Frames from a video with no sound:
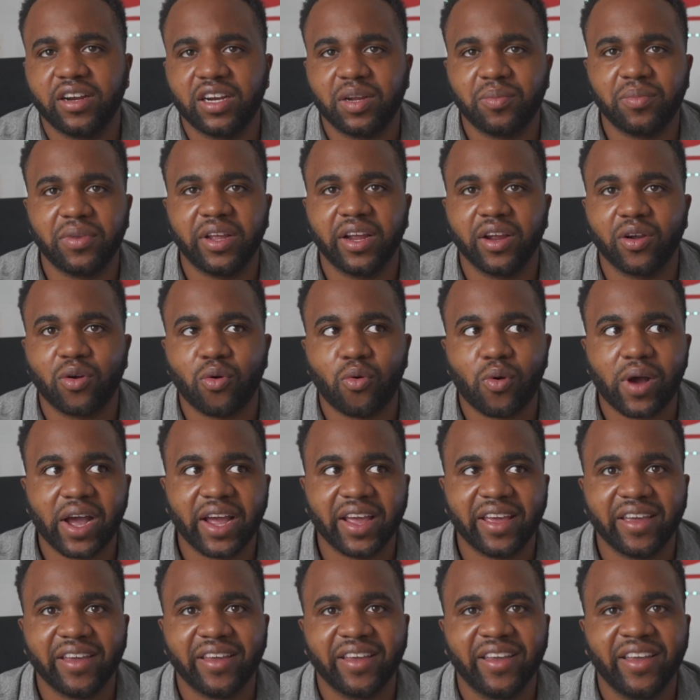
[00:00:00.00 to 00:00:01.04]
And I'm like,
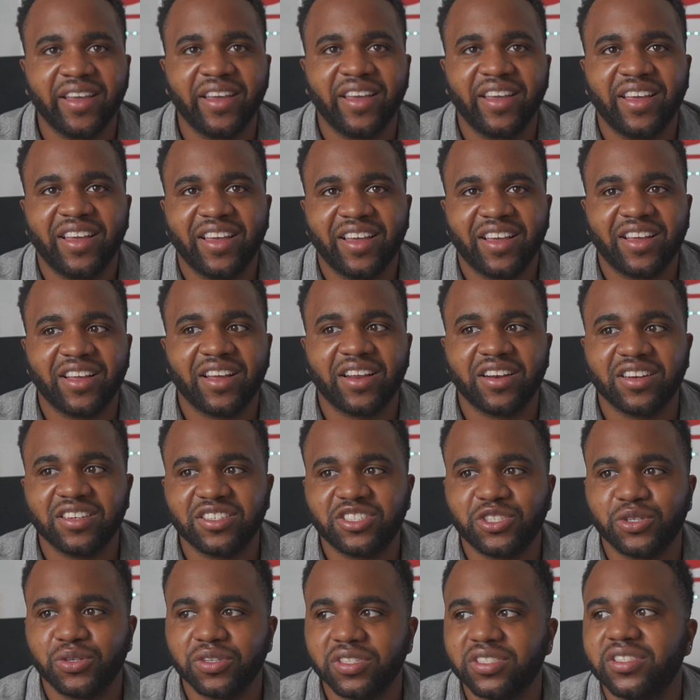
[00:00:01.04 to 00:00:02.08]
why? And
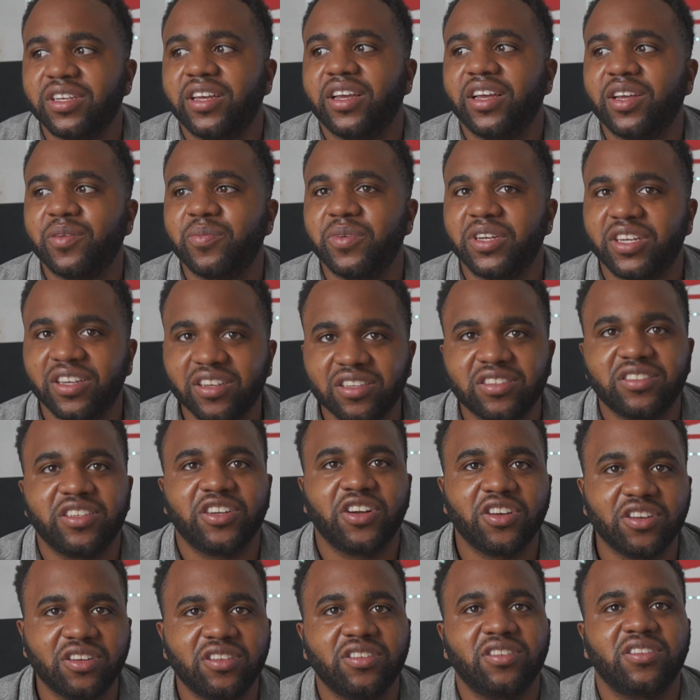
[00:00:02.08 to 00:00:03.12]
she was like, because they're
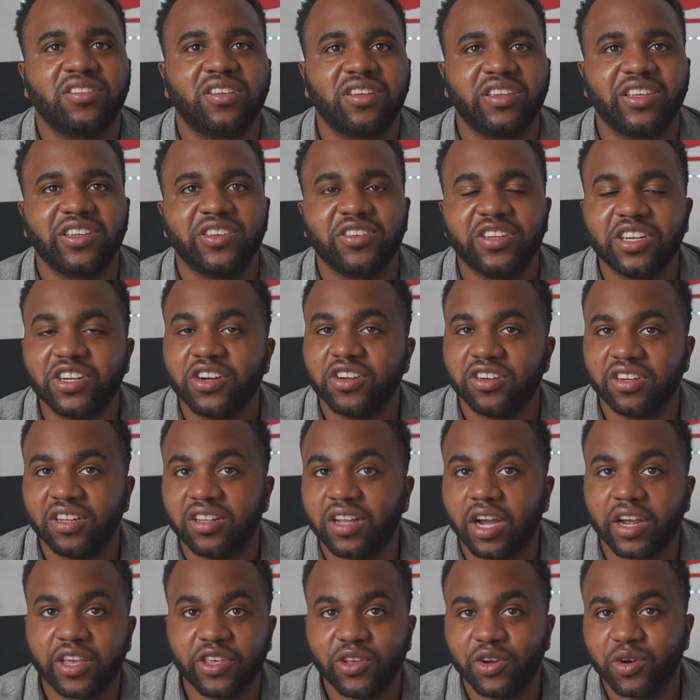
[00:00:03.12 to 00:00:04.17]
gonna, you know, they're gonna
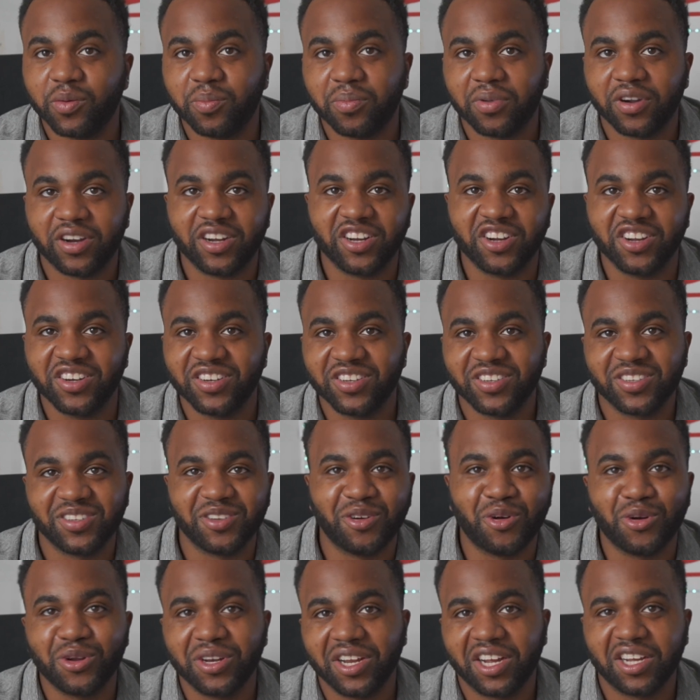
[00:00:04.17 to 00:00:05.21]
lock you up or they're gonna
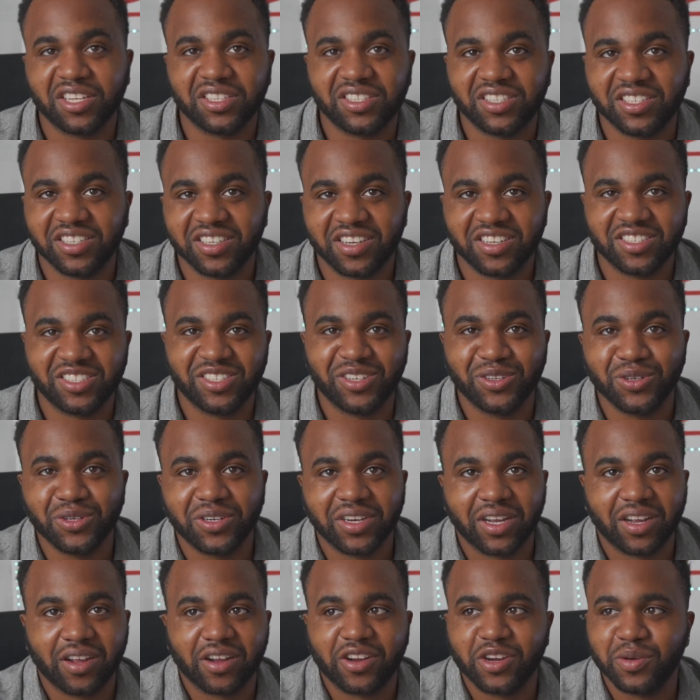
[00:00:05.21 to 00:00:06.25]
hold on to you because you go look
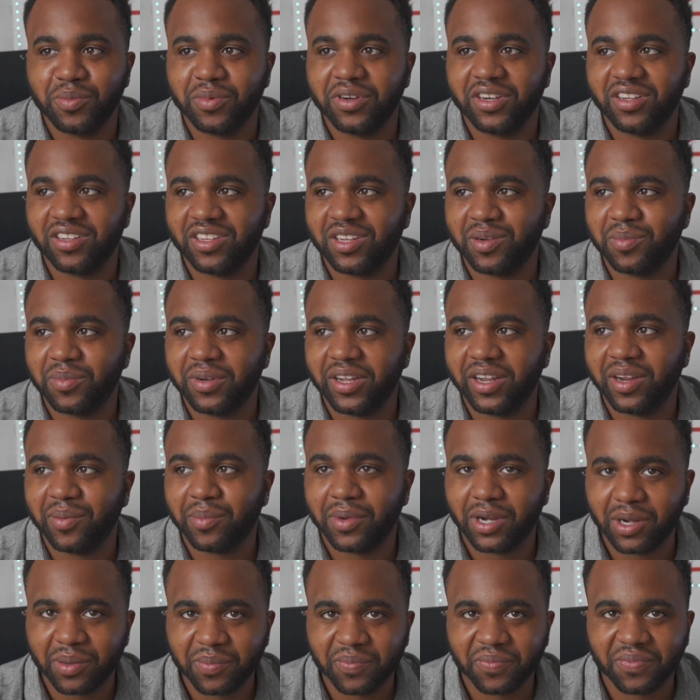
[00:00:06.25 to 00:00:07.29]
like a criminal. And I'm like,
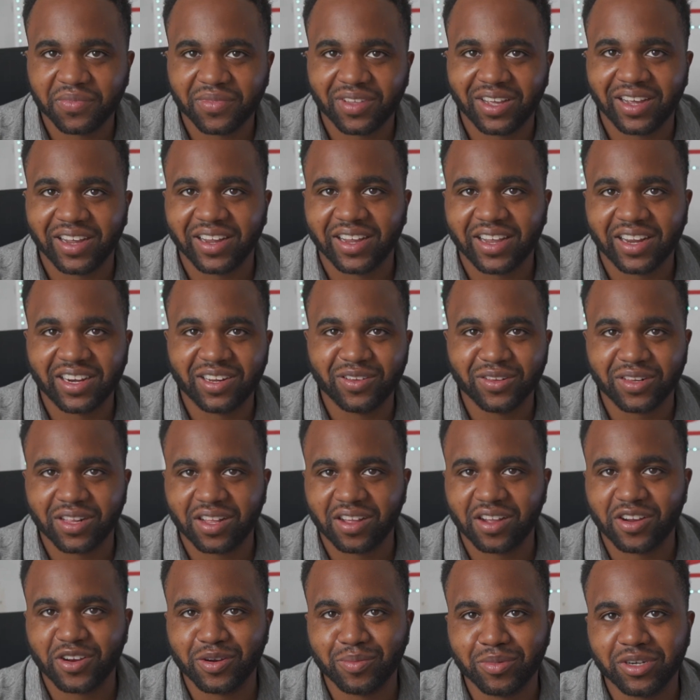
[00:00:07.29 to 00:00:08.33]
mom, I cannot look
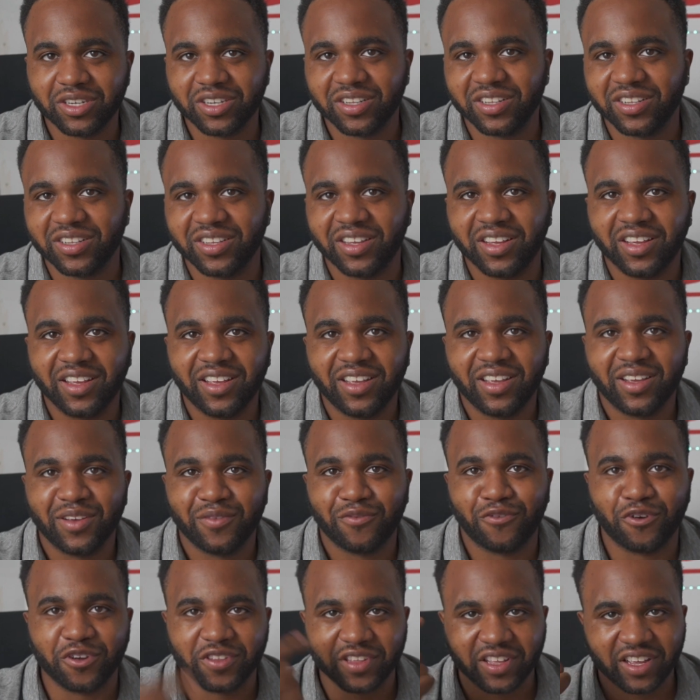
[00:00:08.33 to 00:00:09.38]
like a criminal
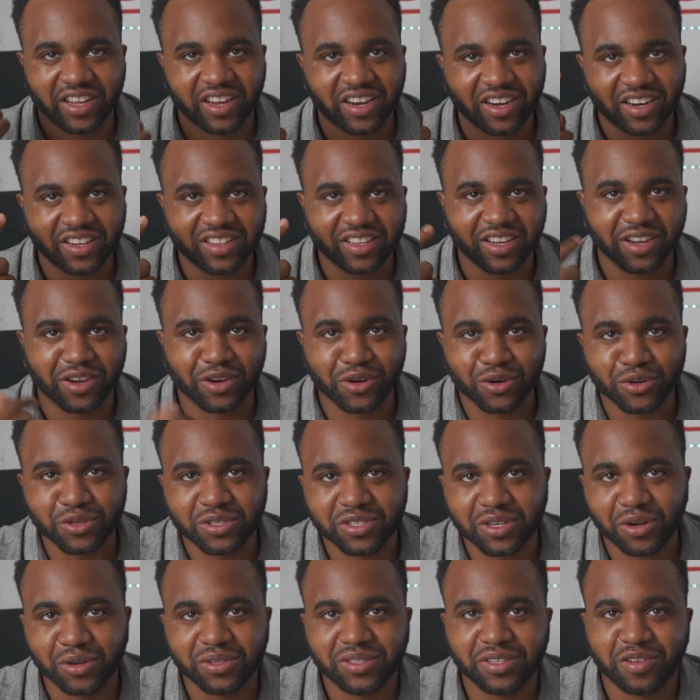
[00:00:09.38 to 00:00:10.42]
for the hair that
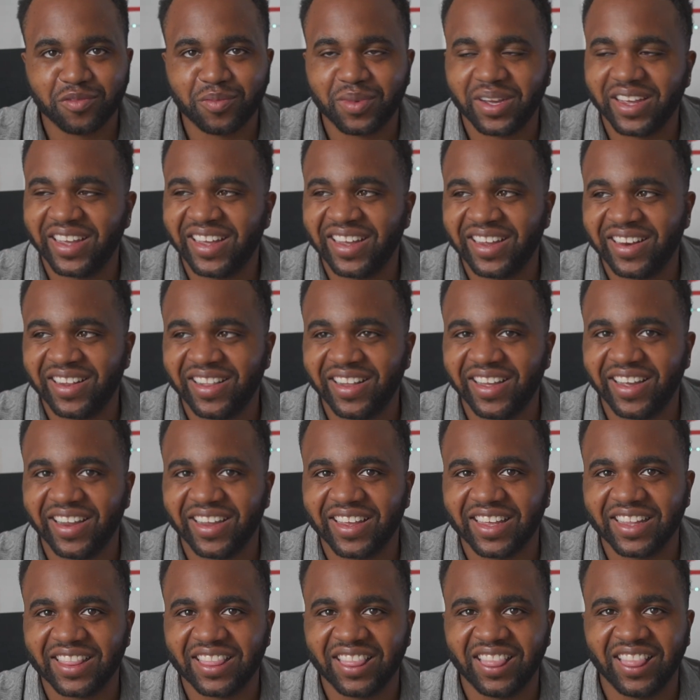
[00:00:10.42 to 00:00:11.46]
grows out of my head.
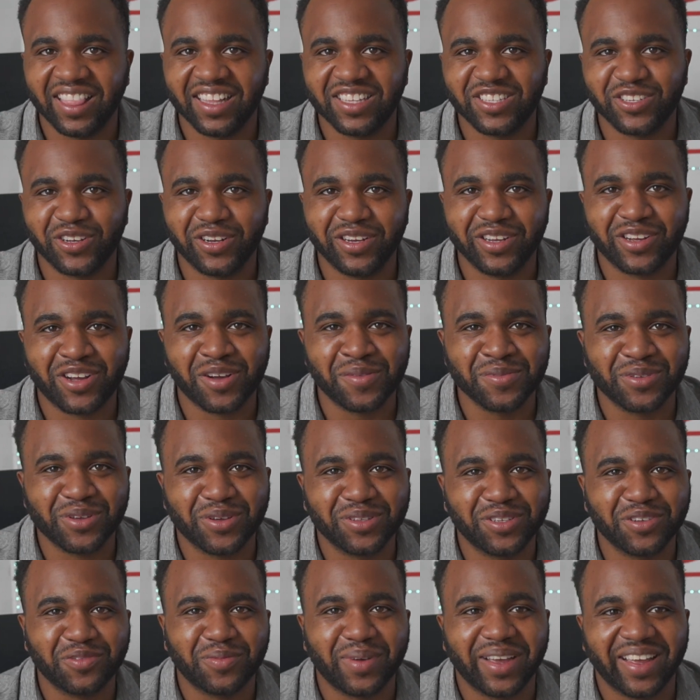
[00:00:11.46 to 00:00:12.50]
Like, it literally comes
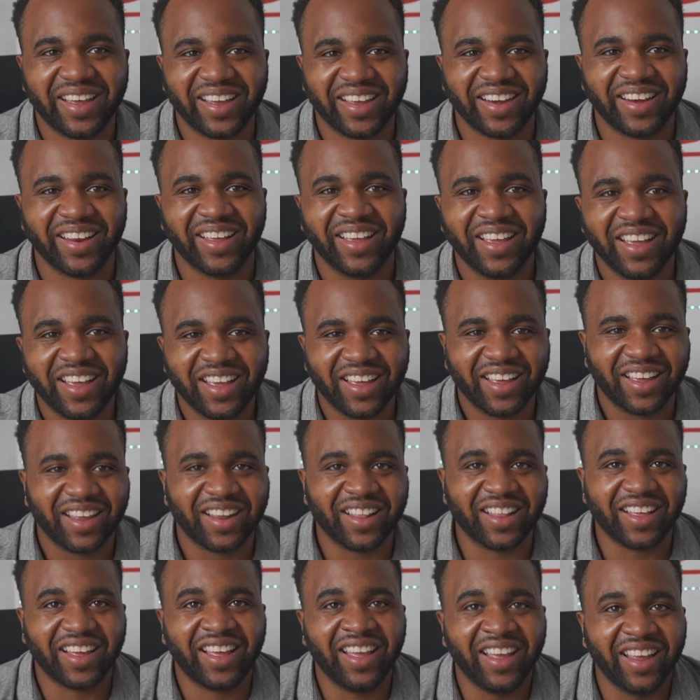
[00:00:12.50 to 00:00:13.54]
out of my head.
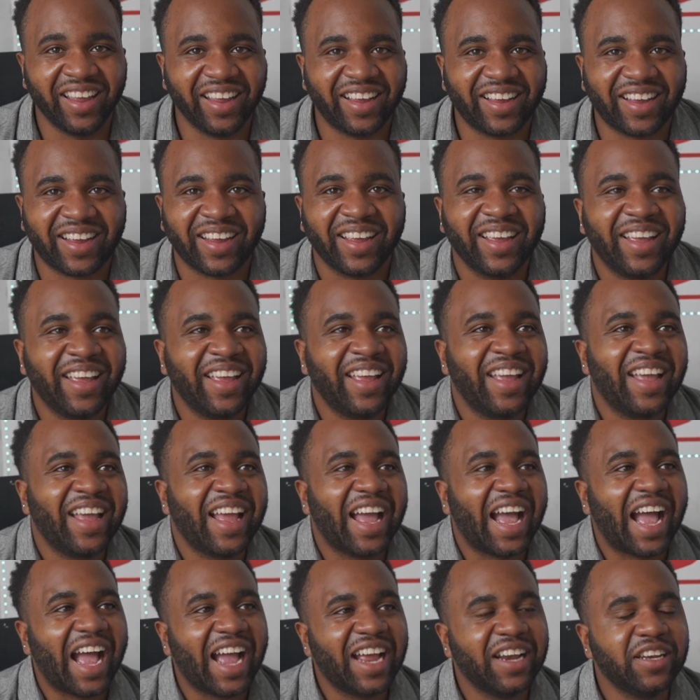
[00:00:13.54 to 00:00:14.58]
Like,
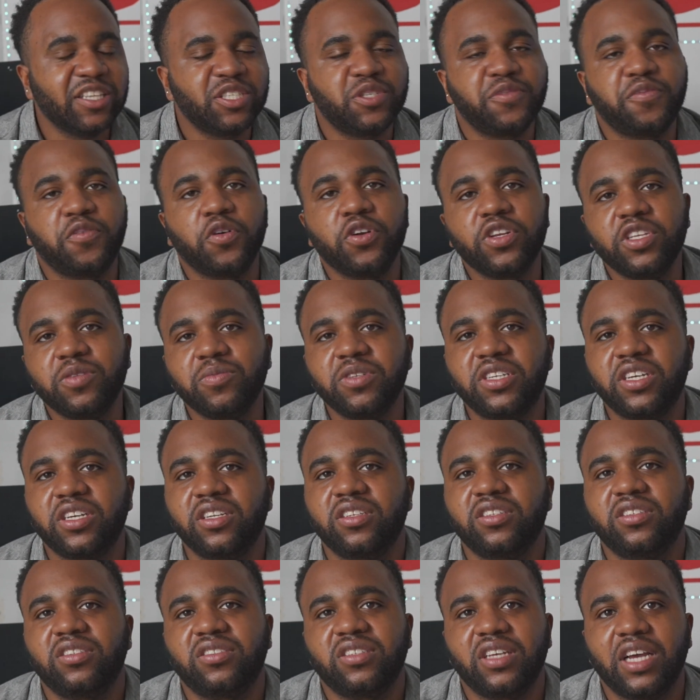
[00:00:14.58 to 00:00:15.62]
and it's funny
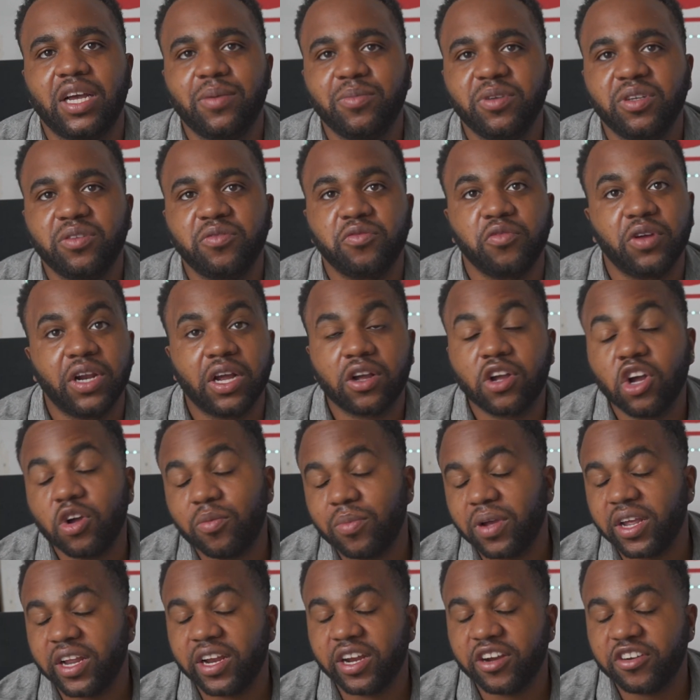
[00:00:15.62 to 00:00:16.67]
because, I mean, when I cut
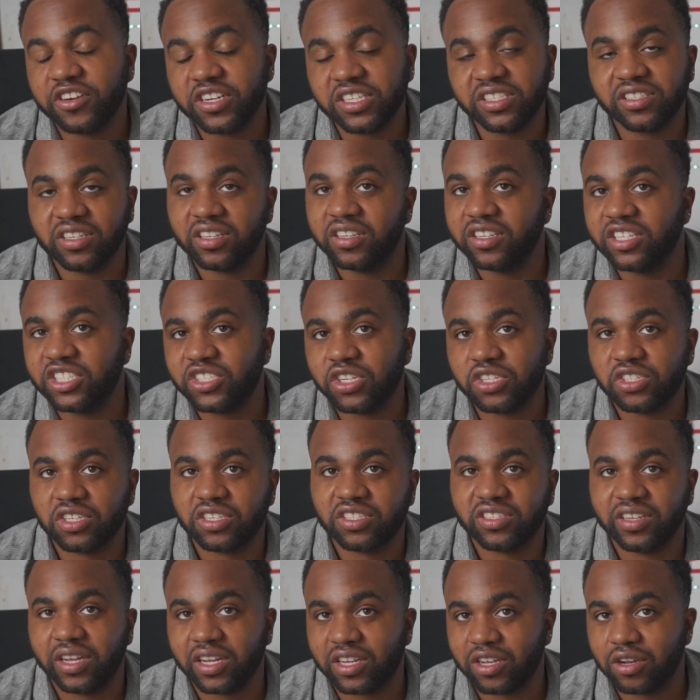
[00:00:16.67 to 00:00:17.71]
my hair recently, she was
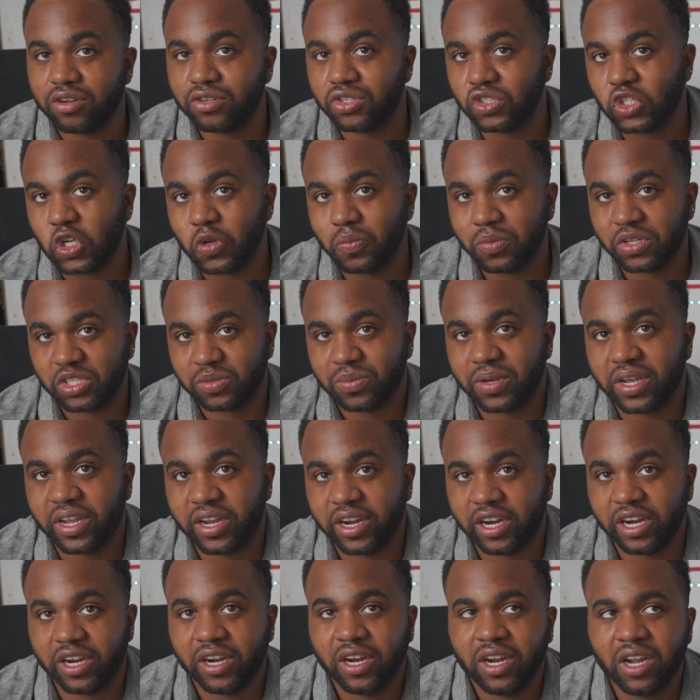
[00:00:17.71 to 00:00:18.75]
just like, yo, she's gonna miss my
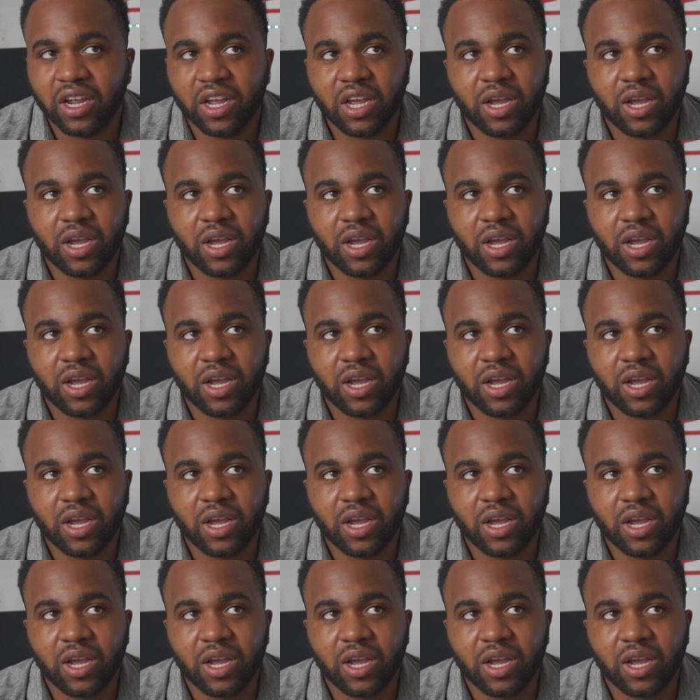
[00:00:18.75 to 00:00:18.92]
hair.